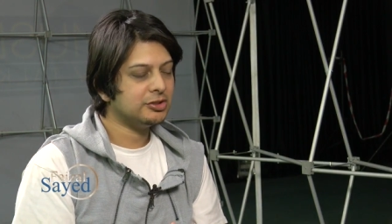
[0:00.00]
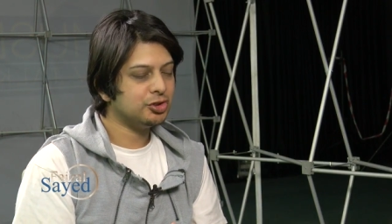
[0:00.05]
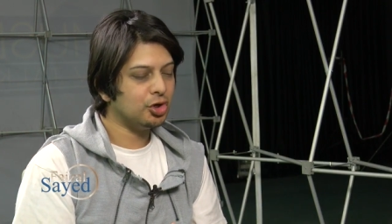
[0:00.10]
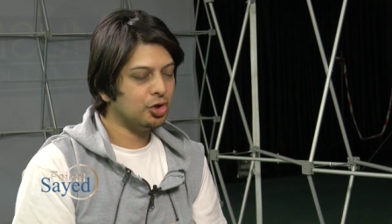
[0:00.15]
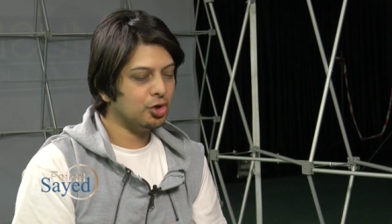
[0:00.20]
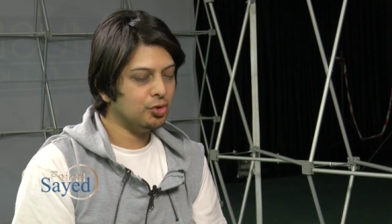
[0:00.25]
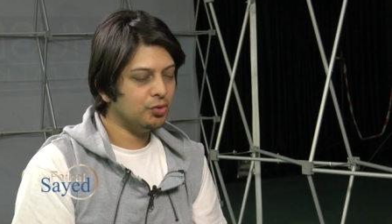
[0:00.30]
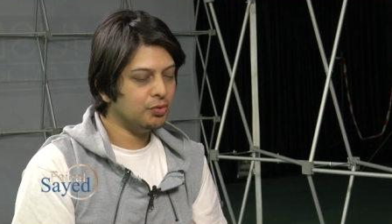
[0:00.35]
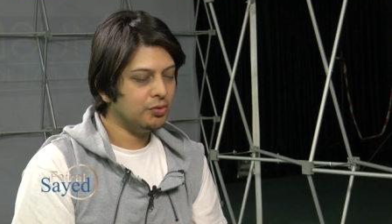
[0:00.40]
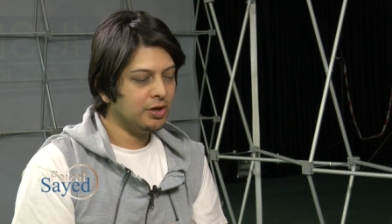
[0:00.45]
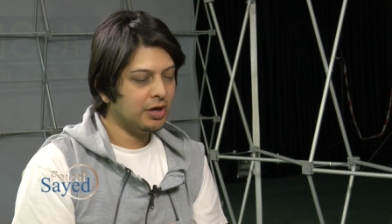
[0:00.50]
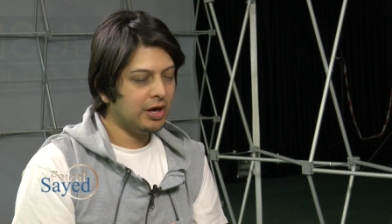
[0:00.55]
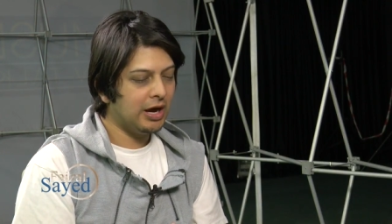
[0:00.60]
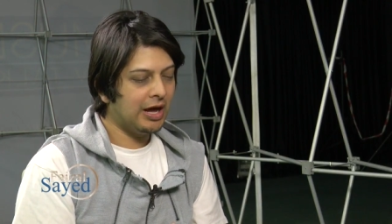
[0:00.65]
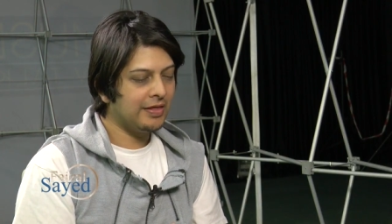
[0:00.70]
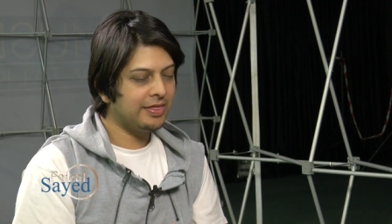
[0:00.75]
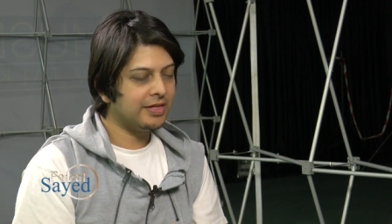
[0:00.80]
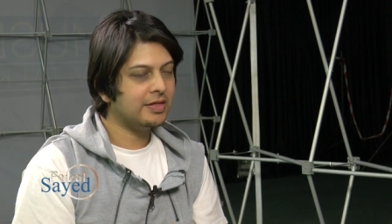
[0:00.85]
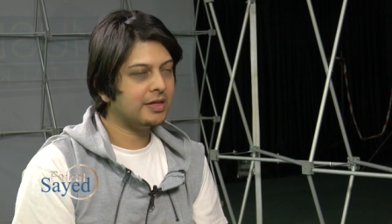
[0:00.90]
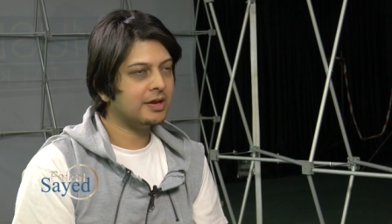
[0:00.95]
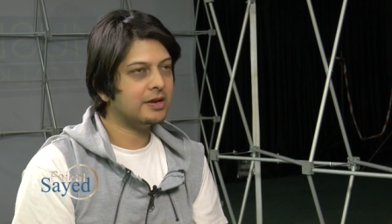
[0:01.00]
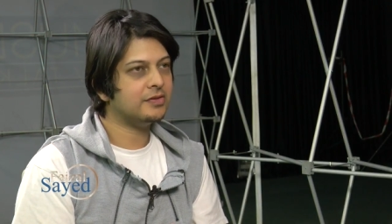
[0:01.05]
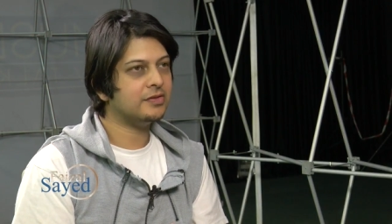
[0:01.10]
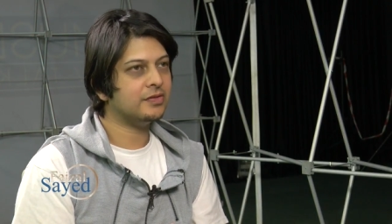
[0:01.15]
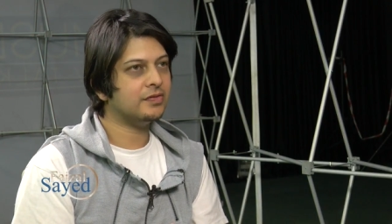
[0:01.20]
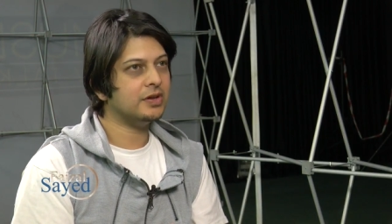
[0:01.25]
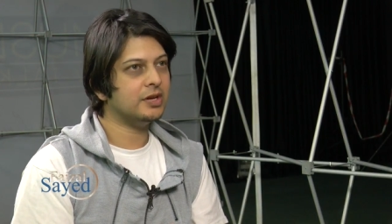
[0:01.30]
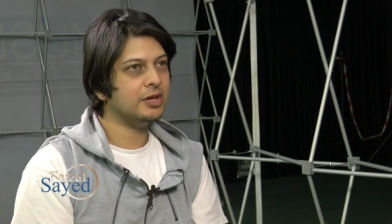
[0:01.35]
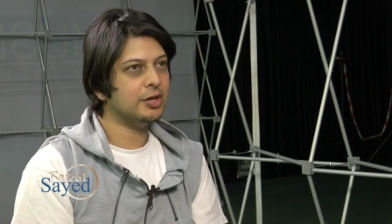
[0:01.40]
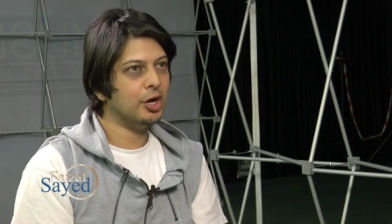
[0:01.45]
So I think that
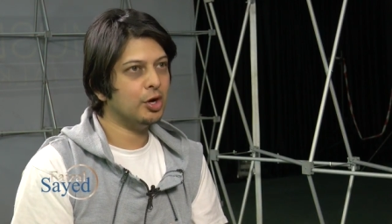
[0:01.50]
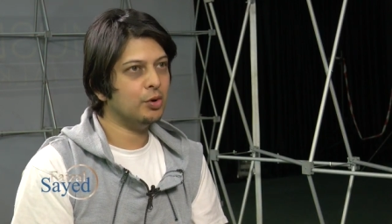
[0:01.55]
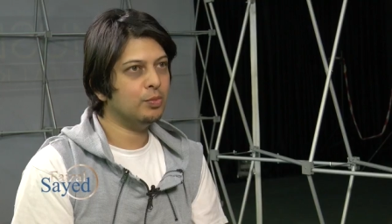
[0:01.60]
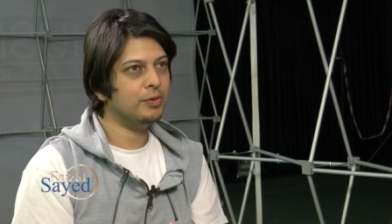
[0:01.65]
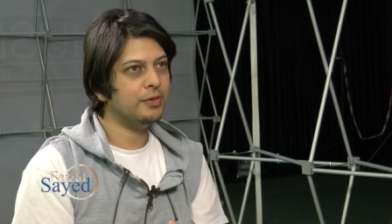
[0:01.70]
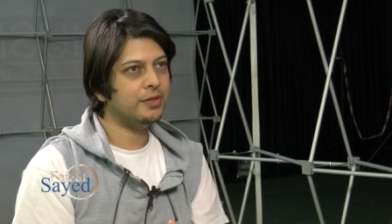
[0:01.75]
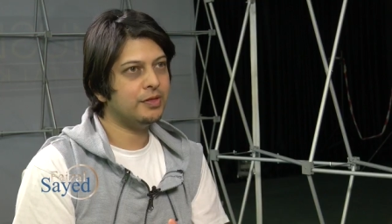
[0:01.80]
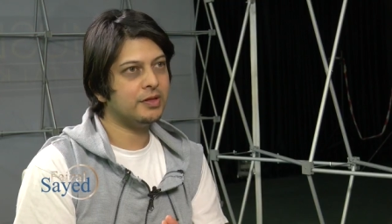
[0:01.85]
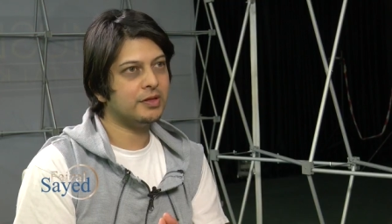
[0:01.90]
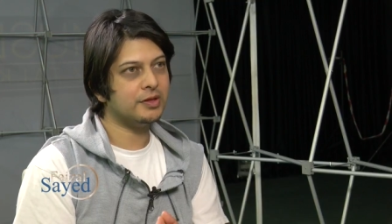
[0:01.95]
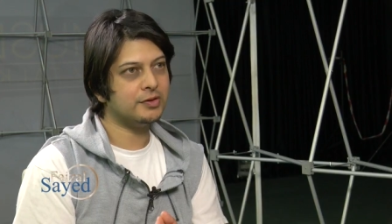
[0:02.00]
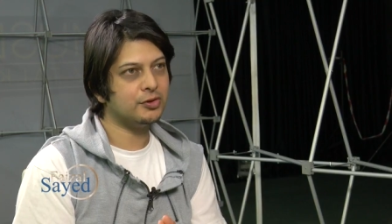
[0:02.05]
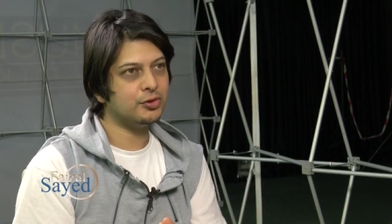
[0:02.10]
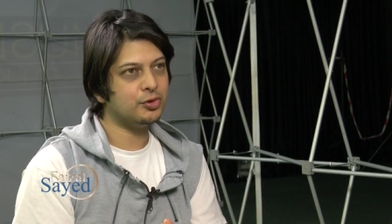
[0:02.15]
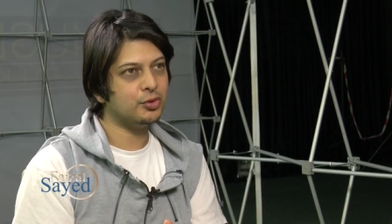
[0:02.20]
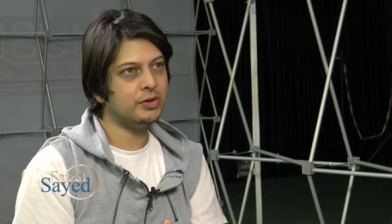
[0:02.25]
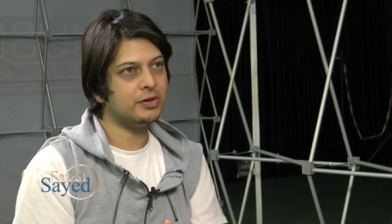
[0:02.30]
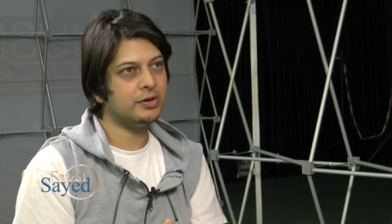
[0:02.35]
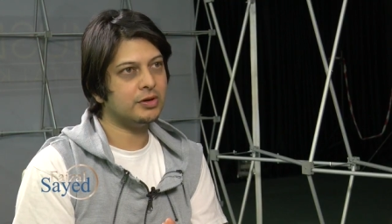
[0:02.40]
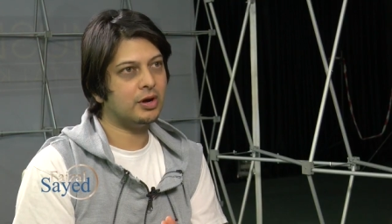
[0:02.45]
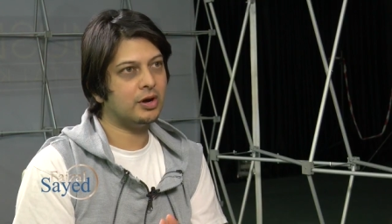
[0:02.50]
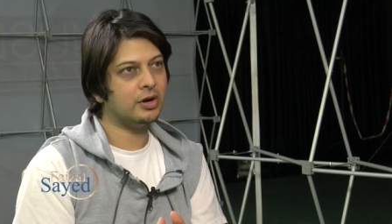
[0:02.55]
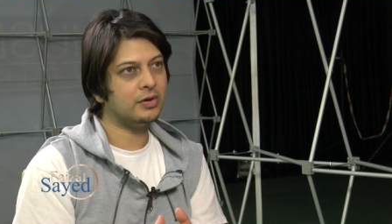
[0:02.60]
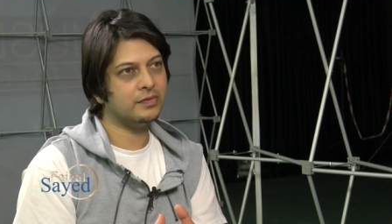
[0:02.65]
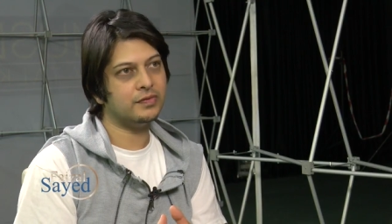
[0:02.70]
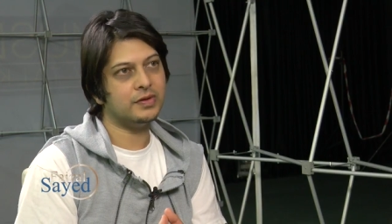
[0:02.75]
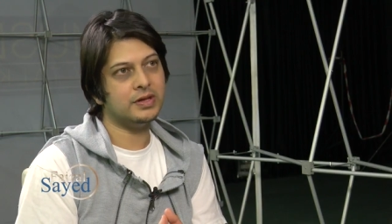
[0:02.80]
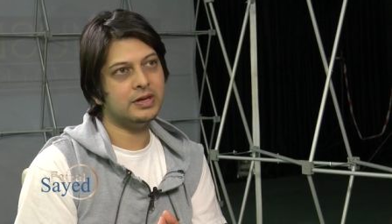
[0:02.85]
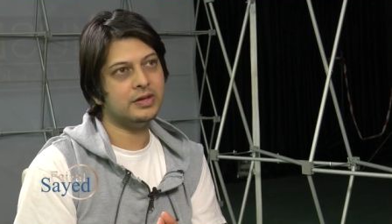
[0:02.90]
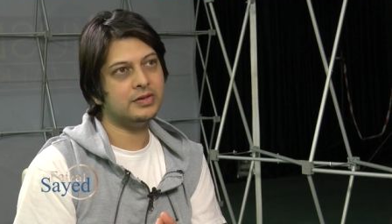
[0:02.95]
it's a very noble thing that you're doing
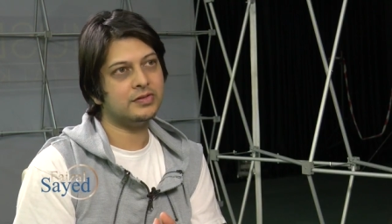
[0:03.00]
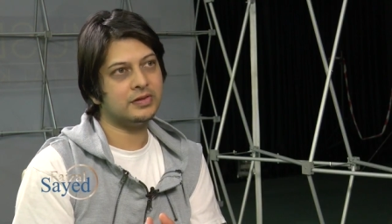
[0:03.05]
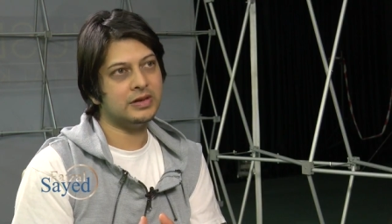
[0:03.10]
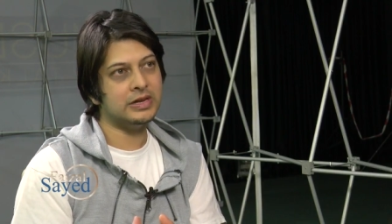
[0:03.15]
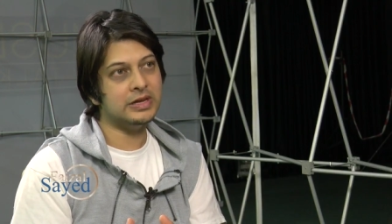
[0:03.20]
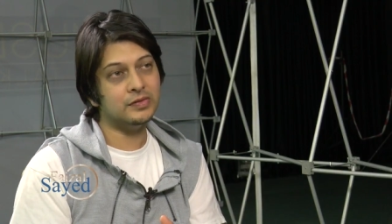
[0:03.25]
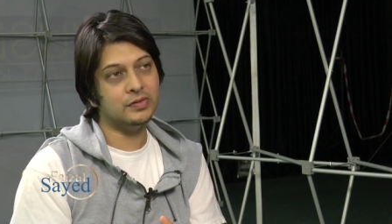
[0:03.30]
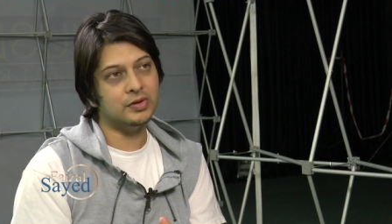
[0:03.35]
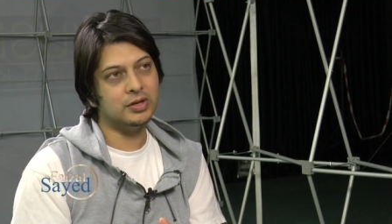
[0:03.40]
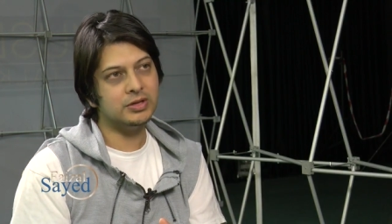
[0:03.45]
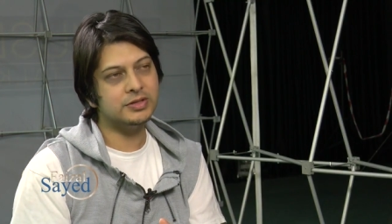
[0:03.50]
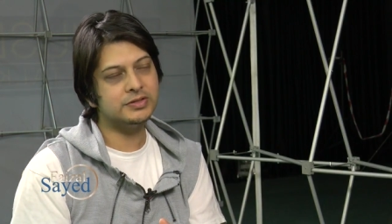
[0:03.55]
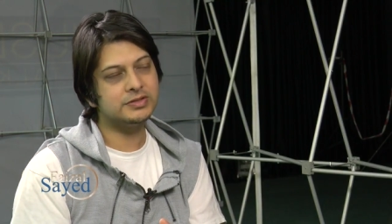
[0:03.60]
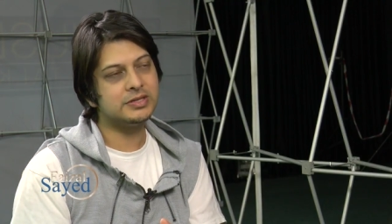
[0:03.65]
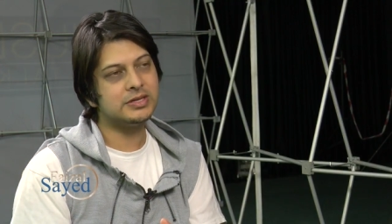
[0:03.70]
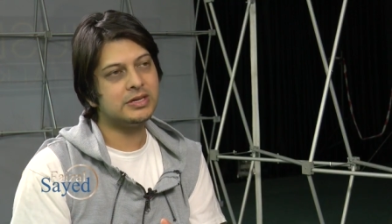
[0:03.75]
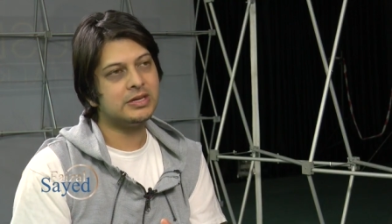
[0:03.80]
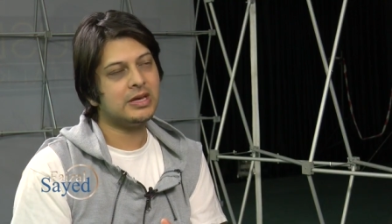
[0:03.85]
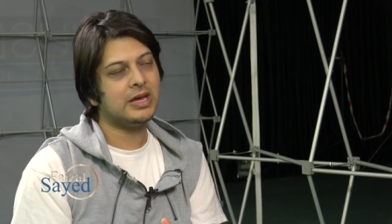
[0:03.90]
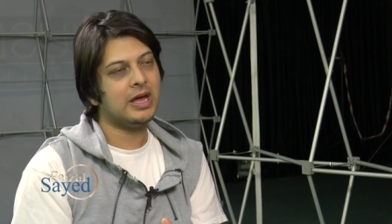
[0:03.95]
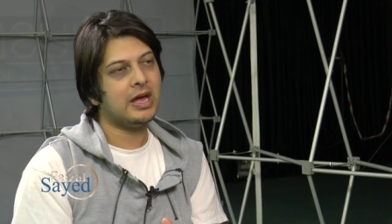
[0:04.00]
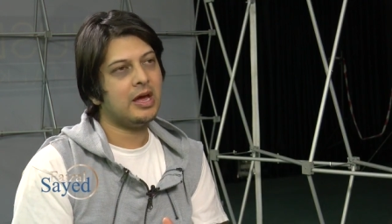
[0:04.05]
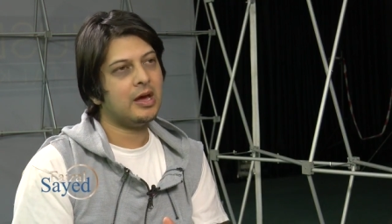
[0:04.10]
on various levels,